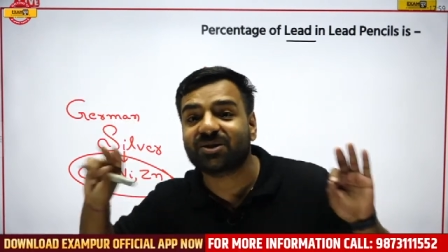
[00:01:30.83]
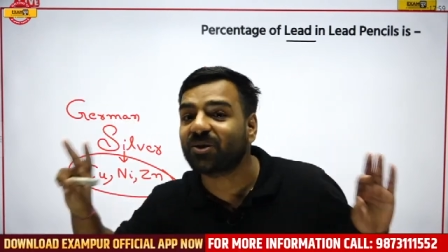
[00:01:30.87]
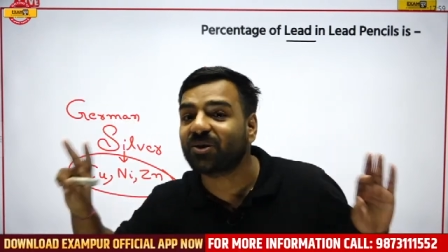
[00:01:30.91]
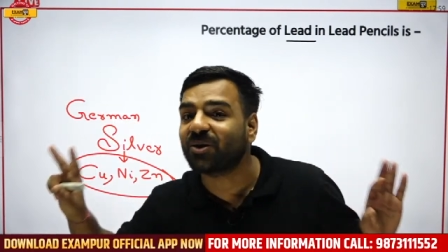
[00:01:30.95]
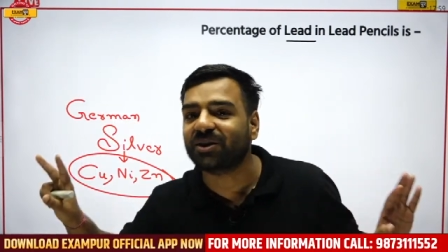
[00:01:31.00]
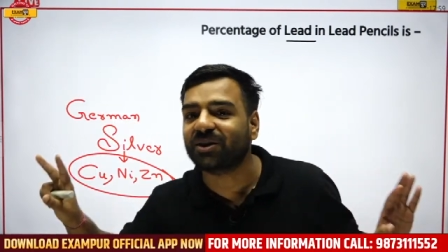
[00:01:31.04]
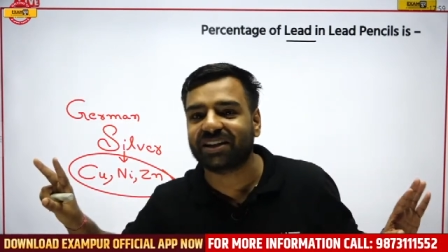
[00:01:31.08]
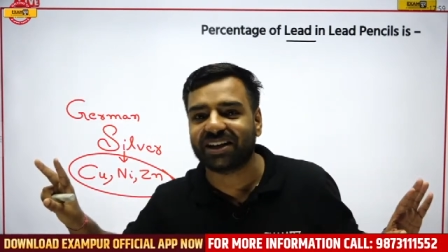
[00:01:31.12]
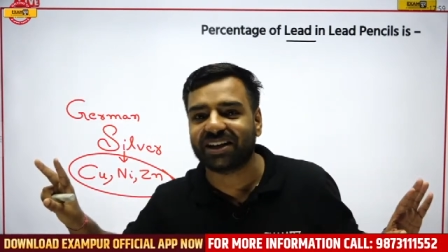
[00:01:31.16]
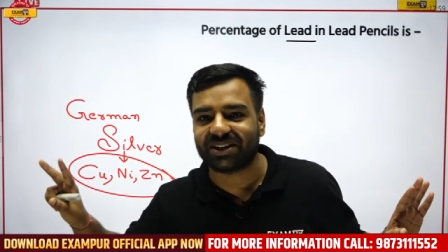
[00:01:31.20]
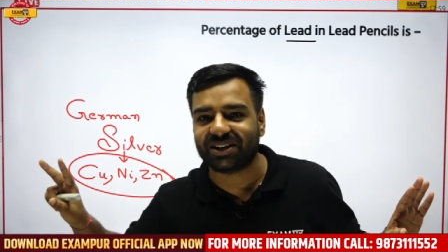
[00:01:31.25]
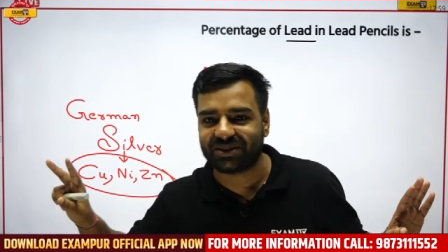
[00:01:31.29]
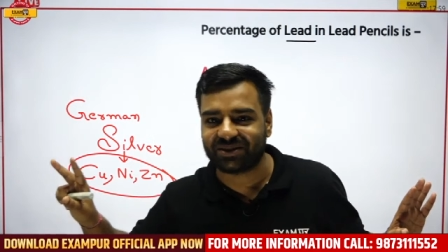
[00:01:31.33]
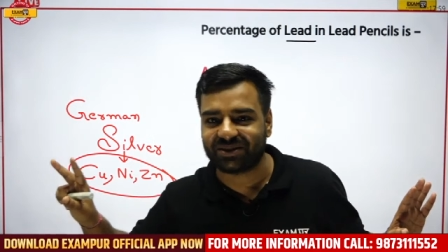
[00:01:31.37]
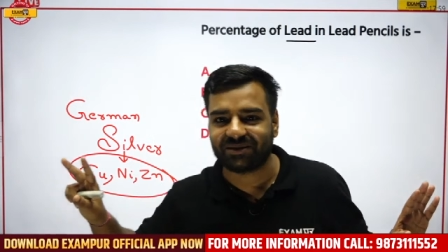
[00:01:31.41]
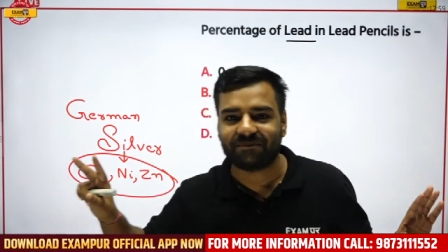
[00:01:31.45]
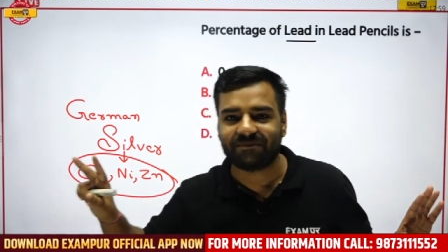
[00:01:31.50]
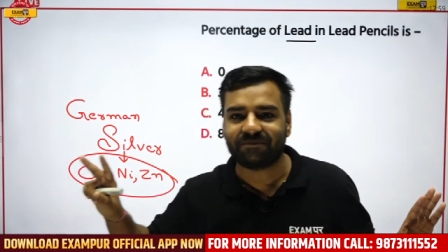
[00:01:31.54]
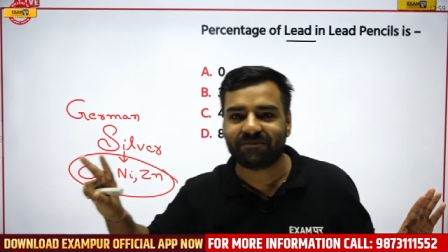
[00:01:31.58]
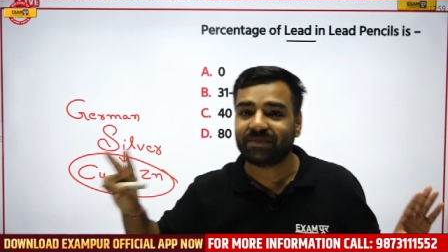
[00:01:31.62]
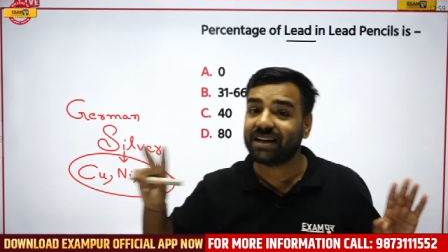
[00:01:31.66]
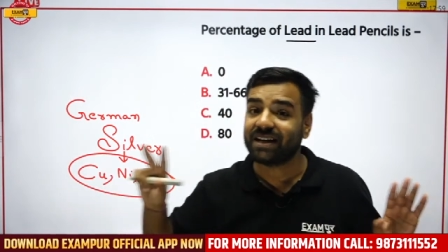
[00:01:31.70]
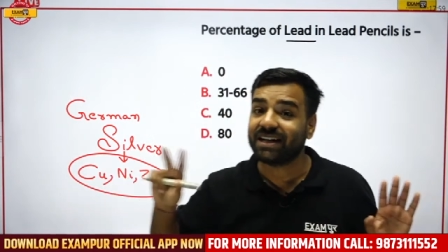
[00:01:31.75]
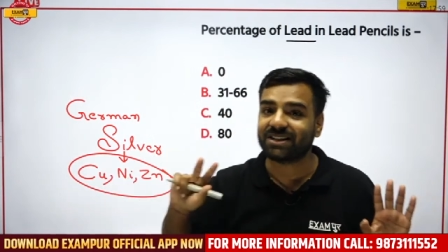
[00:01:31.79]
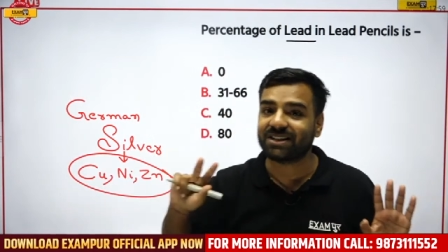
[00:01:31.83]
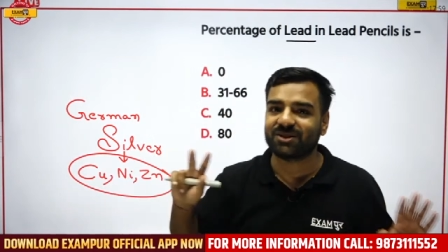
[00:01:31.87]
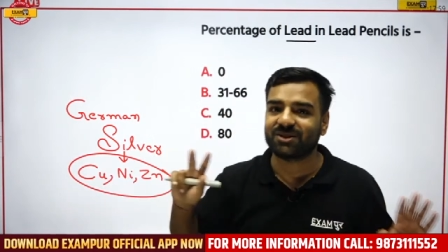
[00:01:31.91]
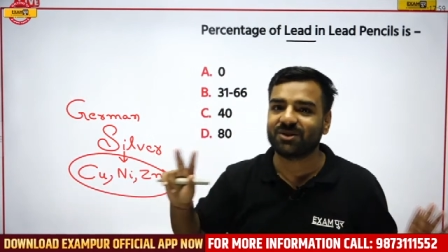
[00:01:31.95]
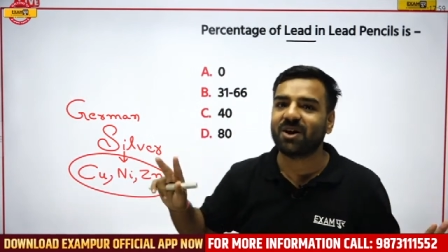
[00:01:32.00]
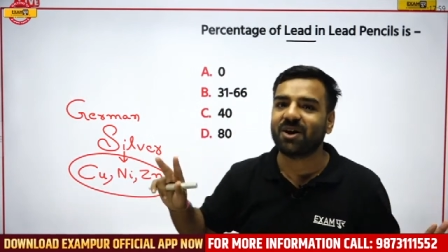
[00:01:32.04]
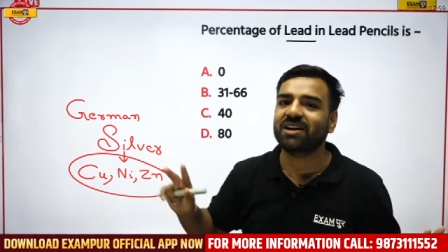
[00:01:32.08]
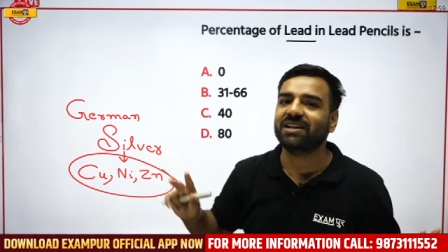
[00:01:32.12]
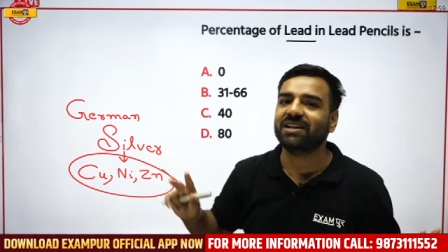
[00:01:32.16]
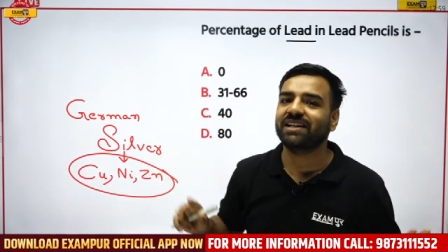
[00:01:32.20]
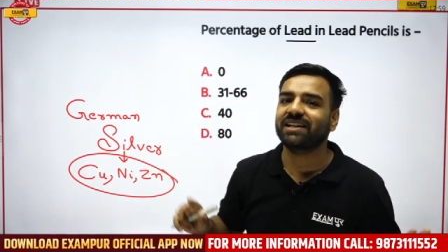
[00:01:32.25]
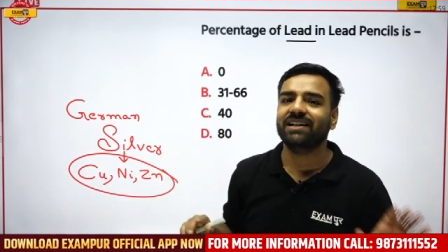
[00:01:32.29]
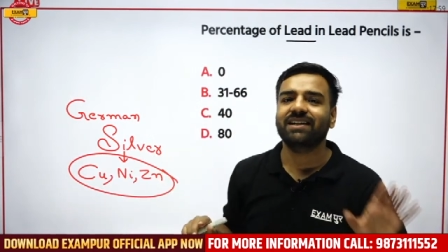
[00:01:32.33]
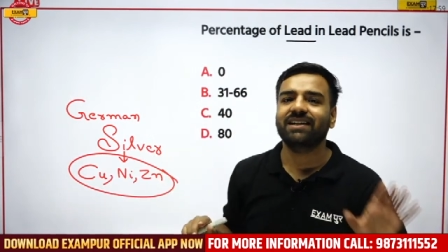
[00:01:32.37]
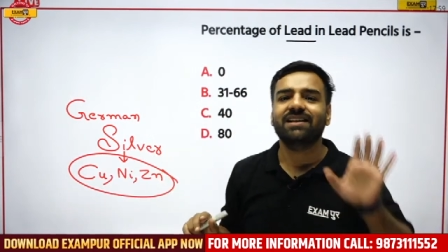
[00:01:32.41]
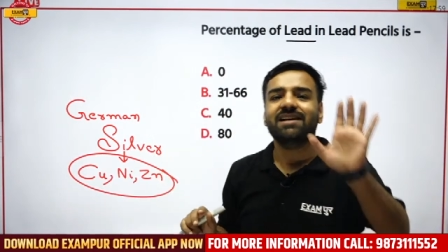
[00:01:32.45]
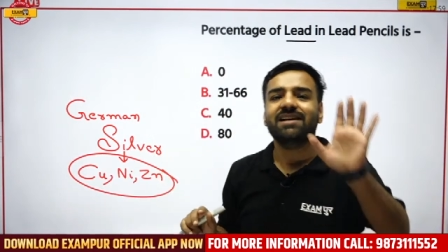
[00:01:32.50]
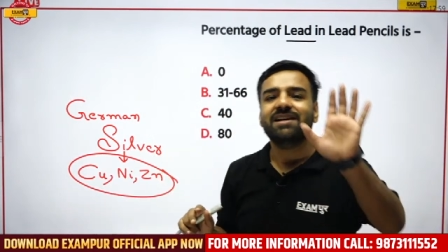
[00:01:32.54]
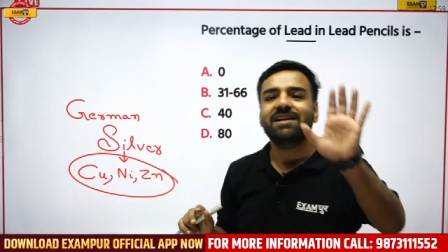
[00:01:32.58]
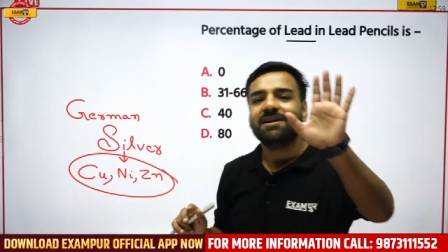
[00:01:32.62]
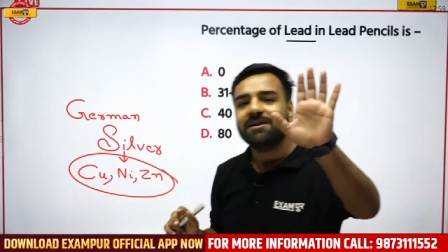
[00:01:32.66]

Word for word: But it's not that. It's